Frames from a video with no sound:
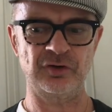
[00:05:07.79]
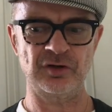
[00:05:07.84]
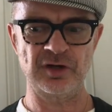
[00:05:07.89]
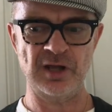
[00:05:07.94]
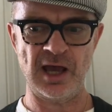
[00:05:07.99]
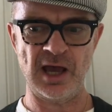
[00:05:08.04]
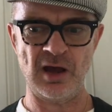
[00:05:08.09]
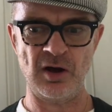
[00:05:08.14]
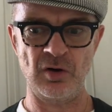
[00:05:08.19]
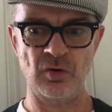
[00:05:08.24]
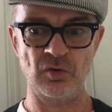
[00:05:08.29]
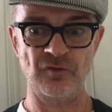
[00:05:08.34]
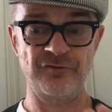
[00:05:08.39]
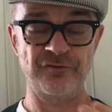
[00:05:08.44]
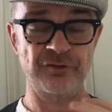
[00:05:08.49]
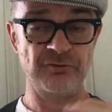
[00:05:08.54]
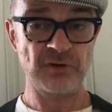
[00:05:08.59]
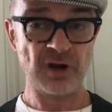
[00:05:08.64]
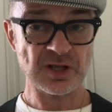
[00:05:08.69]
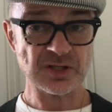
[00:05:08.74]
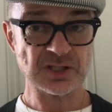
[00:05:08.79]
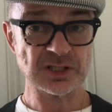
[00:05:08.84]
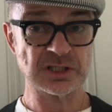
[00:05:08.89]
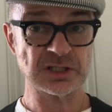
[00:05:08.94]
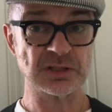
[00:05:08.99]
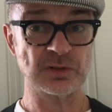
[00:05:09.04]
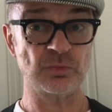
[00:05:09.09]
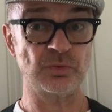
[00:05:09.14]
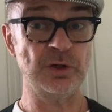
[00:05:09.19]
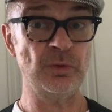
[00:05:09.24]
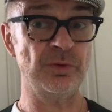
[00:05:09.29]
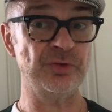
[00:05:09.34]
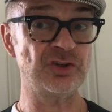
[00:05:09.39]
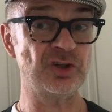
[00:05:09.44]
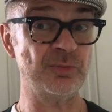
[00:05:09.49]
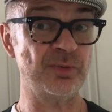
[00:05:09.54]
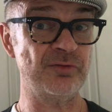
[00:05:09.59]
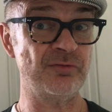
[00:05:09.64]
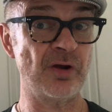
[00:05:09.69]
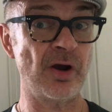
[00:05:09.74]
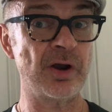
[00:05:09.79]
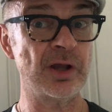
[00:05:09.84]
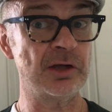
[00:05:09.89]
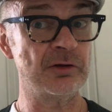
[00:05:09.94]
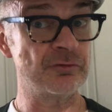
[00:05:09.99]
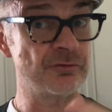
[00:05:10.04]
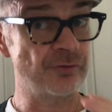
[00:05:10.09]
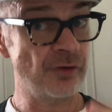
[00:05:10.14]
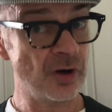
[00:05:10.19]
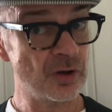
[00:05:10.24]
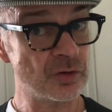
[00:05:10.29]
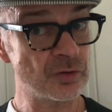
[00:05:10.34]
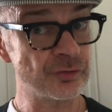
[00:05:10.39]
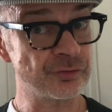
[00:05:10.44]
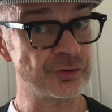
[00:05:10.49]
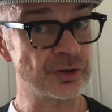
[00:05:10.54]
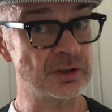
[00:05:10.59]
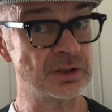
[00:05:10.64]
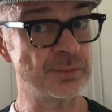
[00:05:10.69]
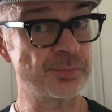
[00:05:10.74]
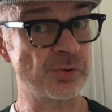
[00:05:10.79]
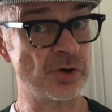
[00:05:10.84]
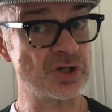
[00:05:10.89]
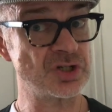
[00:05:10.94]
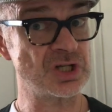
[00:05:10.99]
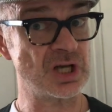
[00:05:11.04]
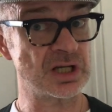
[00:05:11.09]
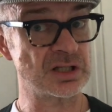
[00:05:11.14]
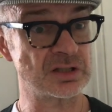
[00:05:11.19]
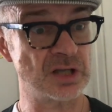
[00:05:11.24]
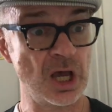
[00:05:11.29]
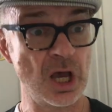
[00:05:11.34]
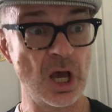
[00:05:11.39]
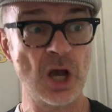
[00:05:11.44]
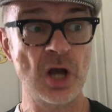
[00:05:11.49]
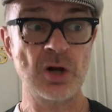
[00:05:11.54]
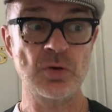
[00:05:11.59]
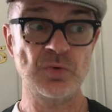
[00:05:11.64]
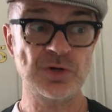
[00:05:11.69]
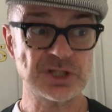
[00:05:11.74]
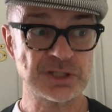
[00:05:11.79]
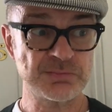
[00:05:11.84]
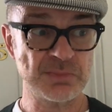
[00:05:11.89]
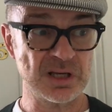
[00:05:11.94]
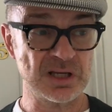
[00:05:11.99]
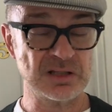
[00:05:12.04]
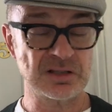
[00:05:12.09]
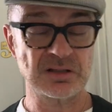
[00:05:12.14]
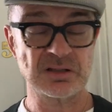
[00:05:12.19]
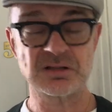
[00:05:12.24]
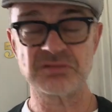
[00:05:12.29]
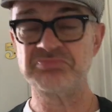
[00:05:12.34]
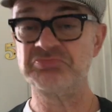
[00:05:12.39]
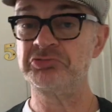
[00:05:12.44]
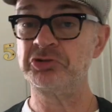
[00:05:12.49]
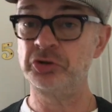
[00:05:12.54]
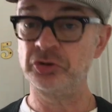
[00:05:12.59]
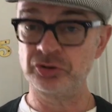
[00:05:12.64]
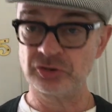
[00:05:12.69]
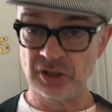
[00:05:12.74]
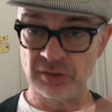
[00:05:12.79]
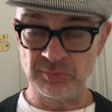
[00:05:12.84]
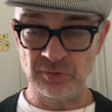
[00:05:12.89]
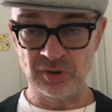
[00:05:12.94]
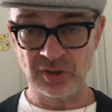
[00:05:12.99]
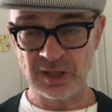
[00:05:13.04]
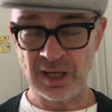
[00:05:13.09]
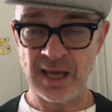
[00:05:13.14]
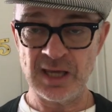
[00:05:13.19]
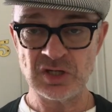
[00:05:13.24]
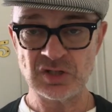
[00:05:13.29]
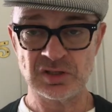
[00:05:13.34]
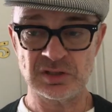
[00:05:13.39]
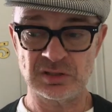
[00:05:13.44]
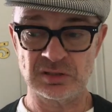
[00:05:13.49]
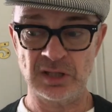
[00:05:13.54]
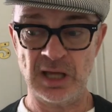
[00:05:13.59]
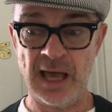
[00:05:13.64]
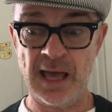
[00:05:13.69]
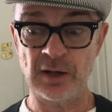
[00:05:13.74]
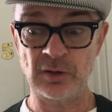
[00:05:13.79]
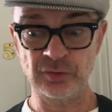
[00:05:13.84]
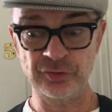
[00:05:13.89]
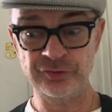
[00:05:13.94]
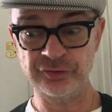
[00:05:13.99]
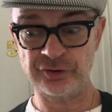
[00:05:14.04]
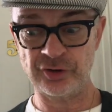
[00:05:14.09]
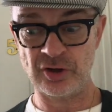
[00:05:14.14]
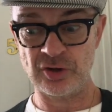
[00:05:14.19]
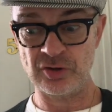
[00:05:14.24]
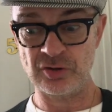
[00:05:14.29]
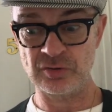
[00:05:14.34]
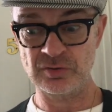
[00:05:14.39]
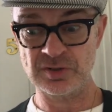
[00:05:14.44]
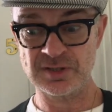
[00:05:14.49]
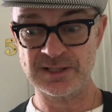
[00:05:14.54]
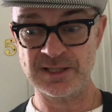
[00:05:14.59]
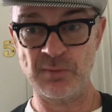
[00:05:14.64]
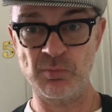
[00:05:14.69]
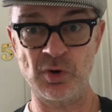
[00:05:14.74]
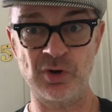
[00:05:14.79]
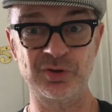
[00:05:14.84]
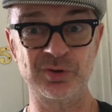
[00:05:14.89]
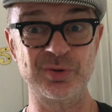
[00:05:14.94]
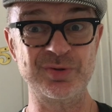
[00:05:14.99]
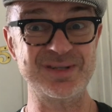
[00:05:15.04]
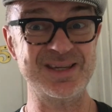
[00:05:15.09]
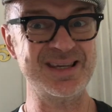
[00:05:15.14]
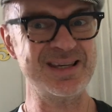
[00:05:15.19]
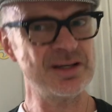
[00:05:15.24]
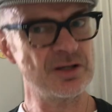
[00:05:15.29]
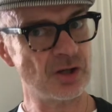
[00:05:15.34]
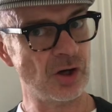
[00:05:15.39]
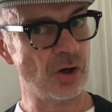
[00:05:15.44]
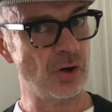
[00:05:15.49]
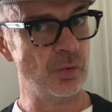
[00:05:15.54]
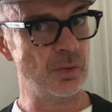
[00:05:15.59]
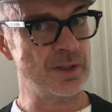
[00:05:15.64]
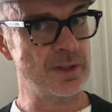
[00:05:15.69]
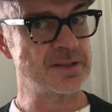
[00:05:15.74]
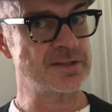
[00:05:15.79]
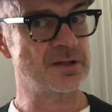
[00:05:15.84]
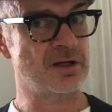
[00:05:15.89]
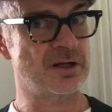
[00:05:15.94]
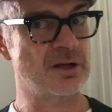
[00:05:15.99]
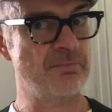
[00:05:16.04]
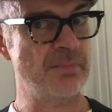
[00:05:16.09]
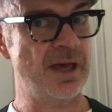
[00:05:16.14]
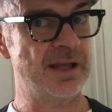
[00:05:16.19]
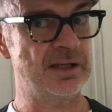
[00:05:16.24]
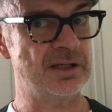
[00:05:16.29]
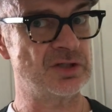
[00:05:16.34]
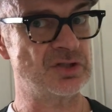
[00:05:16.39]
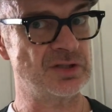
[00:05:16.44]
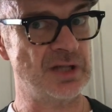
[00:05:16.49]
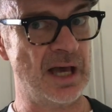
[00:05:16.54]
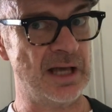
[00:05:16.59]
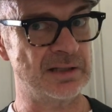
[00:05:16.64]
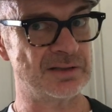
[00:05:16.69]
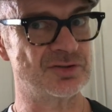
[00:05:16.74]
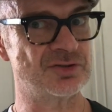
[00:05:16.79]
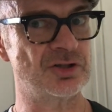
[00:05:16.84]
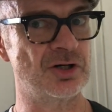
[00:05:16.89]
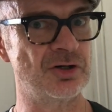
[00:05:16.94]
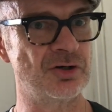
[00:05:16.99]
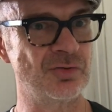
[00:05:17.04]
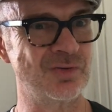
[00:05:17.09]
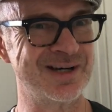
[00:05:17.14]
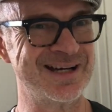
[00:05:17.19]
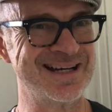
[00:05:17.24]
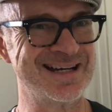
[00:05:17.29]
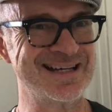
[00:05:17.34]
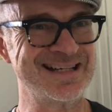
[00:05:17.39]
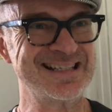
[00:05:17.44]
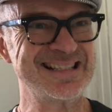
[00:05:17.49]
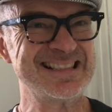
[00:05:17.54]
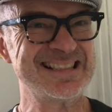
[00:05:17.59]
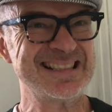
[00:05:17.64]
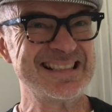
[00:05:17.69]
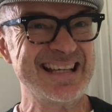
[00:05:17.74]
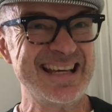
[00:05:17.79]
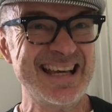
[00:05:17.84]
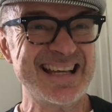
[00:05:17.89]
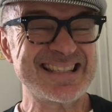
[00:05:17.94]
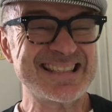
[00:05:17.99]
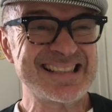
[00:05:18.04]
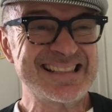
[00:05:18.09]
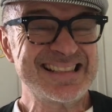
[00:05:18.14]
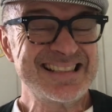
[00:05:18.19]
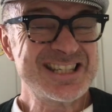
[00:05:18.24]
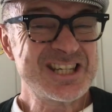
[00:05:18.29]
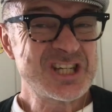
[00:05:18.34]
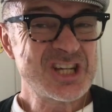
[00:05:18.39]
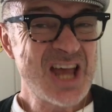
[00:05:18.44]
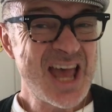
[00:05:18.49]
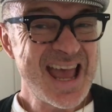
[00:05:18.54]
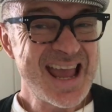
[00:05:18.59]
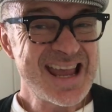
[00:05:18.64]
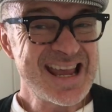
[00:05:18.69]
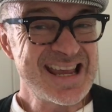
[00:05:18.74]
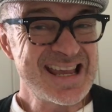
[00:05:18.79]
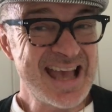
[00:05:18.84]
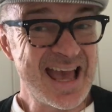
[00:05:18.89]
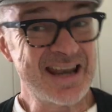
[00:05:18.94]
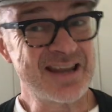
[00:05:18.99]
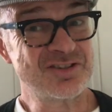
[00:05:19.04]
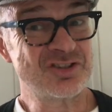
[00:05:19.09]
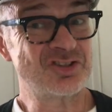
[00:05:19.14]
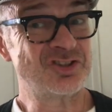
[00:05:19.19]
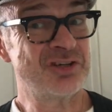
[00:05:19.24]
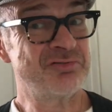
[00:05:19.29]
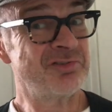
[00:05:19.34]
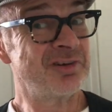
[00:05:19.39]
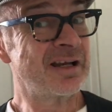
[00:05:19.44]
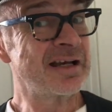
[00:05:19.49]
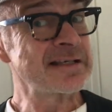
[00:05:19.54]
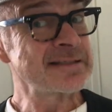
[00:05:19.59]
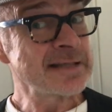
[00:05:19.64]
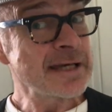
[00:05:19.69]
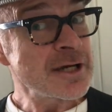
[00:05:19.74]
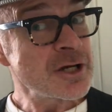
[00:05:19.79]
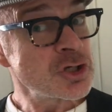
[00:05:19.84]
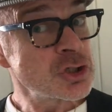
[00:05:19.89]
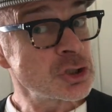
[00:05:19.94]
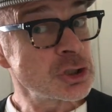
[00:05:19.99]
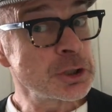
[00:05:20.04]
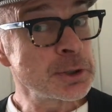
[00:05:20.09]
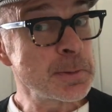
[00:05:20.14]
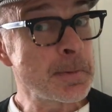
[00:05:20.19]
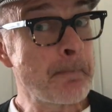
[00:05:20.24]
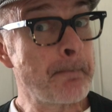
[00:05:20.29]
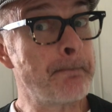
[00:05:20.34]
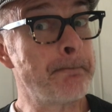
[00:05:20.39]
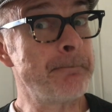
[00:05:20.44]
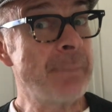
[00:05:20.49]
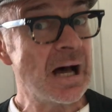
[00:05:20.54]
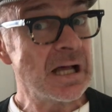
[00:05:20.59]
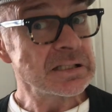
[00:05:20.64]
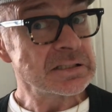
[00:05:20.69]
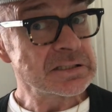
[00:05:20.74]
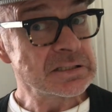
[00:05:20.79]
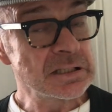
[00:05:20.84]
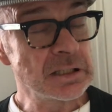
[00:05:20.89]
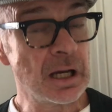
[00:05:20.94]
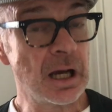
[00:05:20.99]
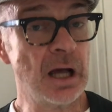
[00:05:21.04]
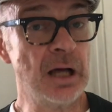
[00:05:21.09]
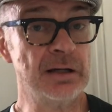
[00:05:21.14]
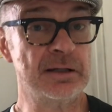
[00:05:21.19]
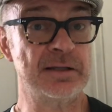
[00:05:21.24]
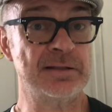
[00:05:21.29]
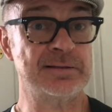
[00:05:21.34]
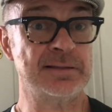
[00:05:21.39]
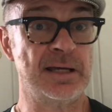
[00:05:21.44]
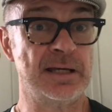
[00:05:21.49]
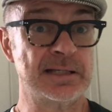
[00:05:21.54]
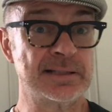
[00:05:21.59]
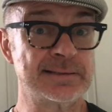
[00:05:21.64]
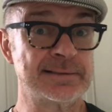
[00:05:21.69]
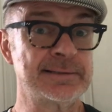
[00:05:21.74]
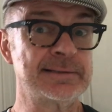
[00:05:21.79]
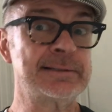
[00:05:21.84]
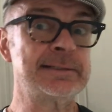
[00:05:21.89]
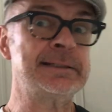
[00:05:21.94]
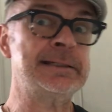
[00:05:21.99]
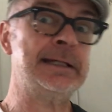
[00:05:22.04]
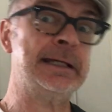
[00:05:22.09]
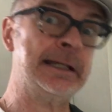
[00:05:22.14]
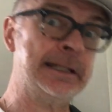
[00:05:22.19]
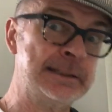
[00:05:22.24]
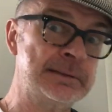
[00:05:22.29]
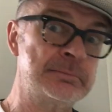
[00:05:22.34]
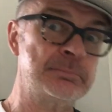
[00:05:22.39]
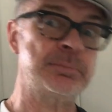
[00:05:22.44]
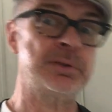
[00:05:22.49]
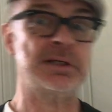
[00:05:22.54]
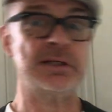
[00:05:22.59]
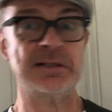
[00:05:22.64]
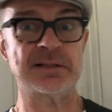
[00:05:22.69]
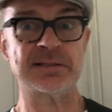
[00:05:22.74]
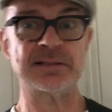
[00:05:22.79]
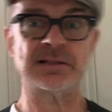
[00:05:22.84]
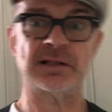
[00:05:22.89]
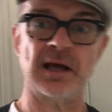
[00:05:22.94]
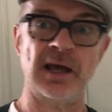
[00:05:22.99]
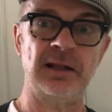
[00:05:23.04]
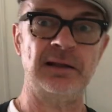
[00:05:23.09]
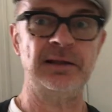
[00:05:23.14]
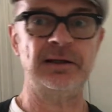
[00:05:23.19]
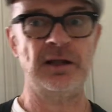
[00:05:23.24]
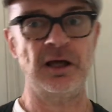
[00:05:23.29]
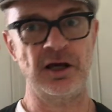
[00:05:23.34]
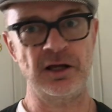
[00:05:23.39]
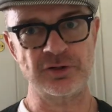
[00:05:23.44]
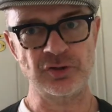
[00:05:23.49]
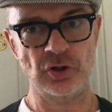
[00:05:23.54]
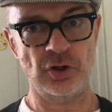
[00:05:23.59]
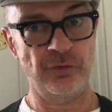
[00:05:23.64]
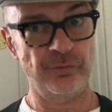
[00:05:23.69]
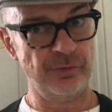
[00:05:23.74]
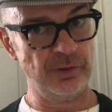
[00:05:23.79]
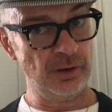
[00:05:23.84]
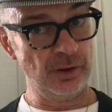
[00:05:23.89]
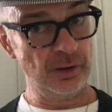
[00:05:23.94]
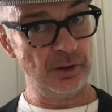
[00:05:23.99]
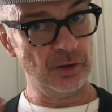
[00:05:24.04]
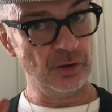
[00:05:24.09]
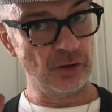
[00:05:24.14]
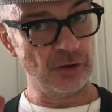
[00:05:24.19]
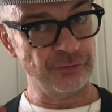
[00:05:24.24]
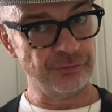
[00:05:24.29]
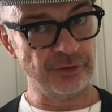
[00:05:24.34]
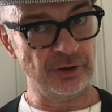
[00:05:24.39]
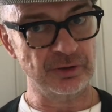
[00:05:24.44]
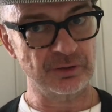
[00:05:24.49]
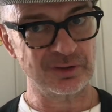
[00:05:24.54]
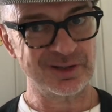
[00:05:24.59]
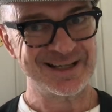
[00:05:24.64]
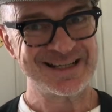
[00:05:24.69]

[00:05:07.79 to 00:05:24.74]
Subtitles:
Now, for us, we wanted to be very involved in the project, which means good communication and also someone whose ego is going to manage that. So it's a cliche and it's a generalization, but architects can be slightly large on the ego front.